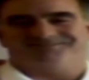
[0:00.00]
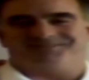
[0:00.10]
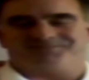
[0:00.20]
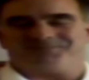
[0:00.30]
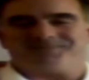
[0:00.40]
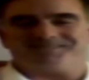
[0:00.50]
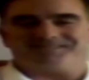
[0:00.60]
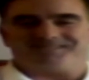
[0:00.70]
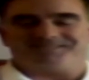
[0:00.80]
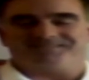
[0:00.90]
just be
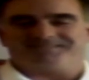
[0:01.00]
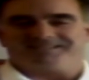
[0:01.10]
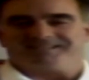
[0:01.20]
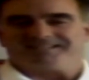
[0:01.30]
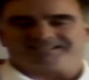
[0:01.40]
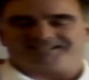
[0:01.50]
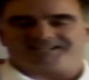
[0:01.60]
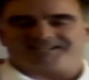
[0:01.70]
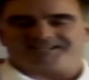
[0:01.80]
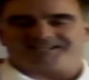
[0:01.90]
busy and, and